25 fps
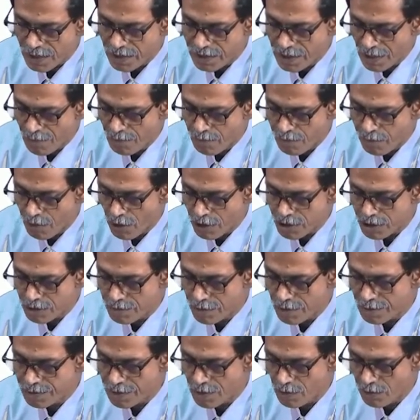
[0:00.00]
the
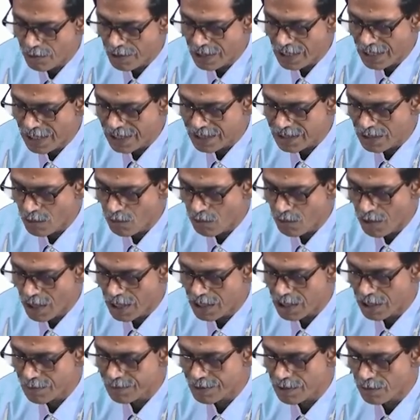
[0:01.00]
bottom of the well and the
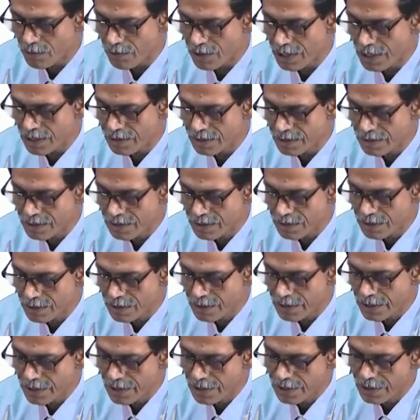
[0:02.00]
wall of the well.
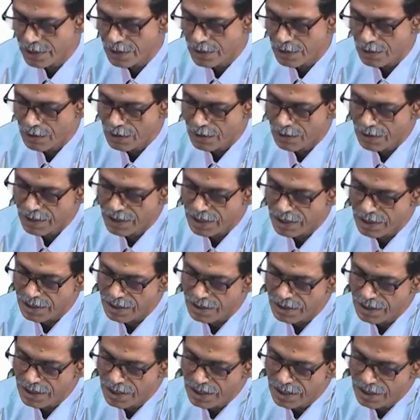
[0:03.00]
Okay.
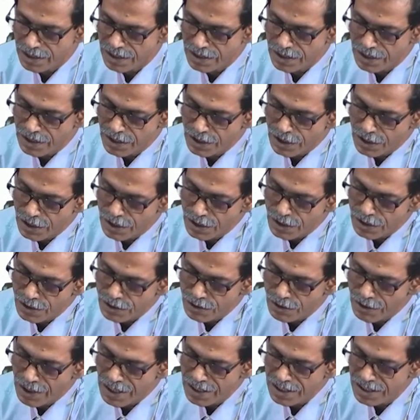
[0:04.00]

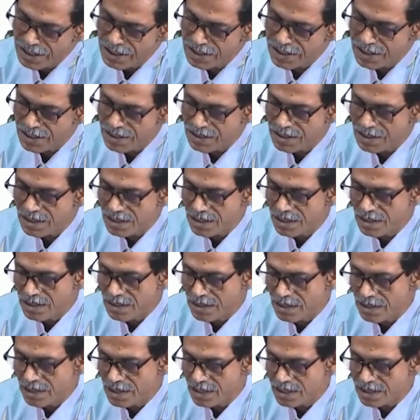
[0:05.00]
So, antigen
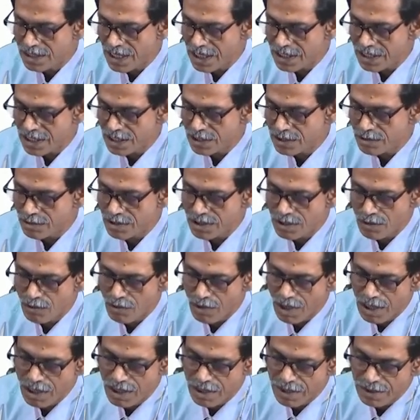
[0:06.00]
is attached to the
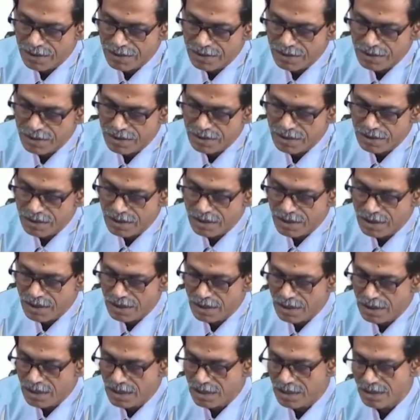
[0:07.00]
wall,
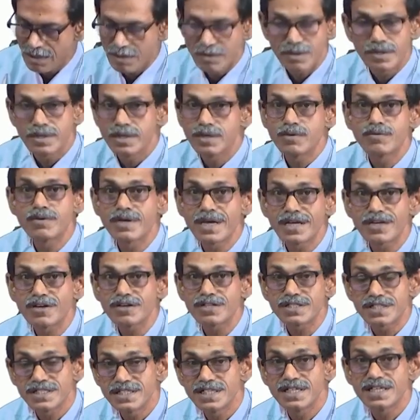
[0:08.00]
you
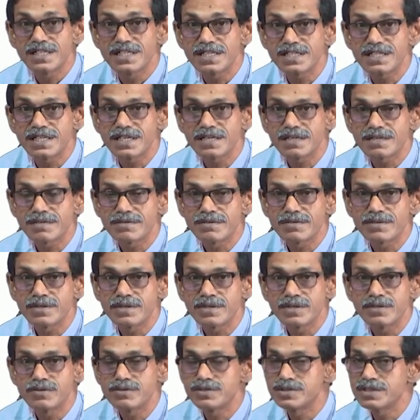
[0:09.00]
cannot see anything,
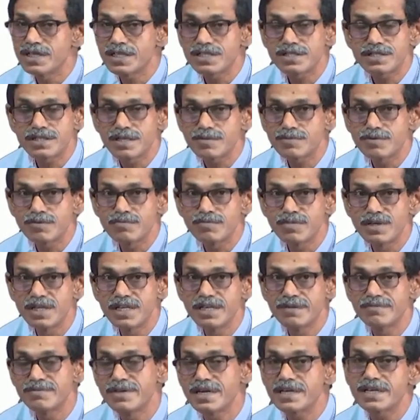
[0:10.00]
you just have to
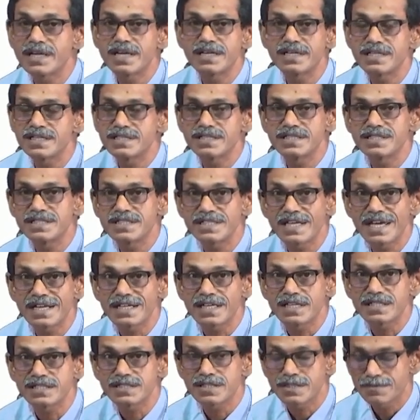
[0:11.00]
believe that antigen is
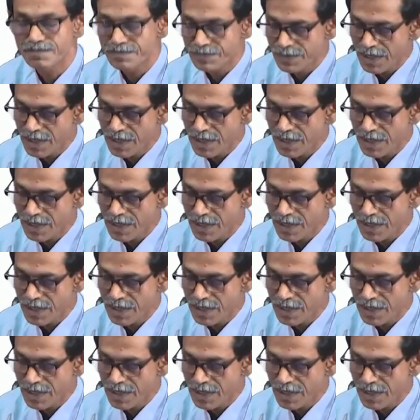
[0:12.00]
attached.